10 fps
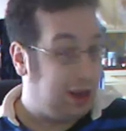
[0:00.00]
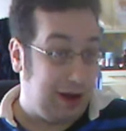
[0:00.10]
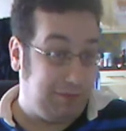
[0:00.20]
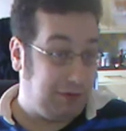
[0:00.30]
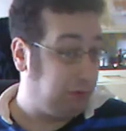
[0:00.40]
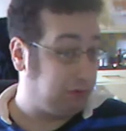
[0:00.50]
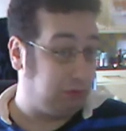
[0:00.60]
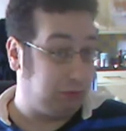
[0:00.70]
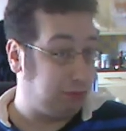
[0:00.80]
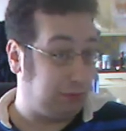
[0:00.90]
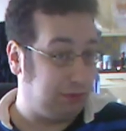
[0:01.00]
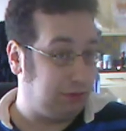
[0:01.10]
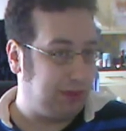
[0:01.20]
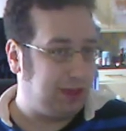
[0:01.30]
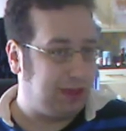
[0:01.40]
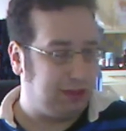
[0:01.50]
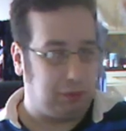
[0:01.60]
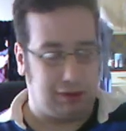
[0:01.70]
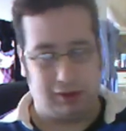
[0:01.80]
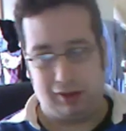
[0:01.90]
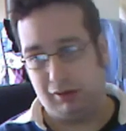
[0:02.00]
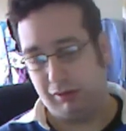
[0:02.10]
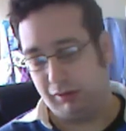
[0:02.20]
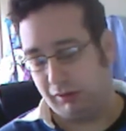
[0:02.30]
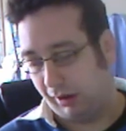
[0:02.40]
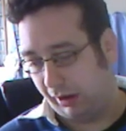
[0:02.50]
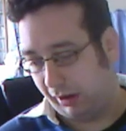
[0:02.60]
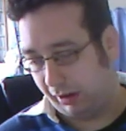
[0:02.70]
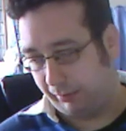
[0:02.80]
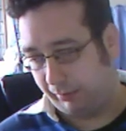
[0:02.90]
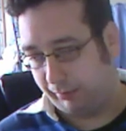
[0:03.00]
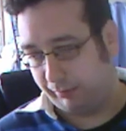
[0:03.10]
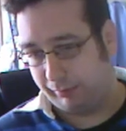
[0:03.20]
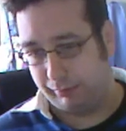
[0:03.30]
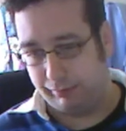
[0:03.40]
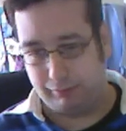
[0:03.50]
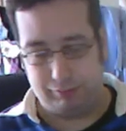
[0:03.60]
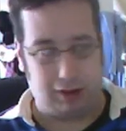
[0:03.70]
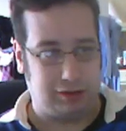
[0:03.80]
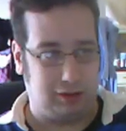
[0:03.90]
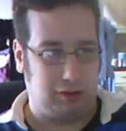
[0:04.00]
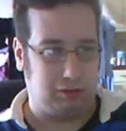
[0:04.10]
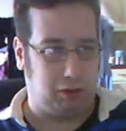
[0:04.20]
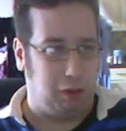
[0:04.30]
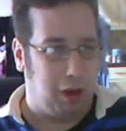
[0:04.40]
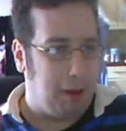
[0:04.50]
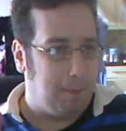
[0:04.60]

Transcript: If he wants to respond to me, he's well in his uh, right to do so.